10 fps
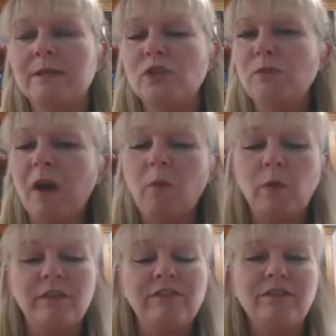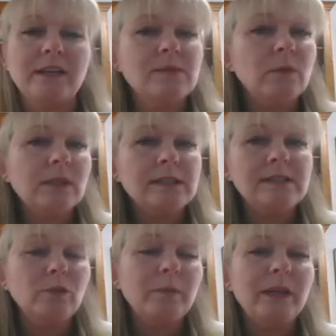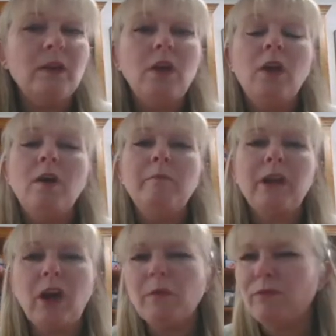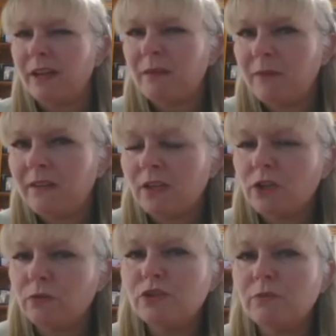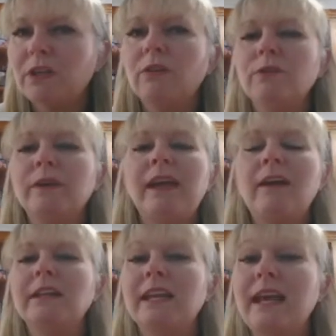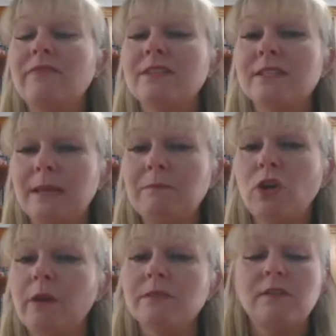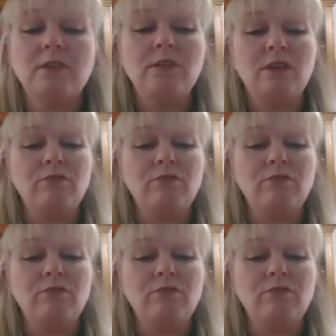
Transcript: And you might want to fast forward this a little bit, but I would recommend that you're doing it on your calculator at the same time so that you get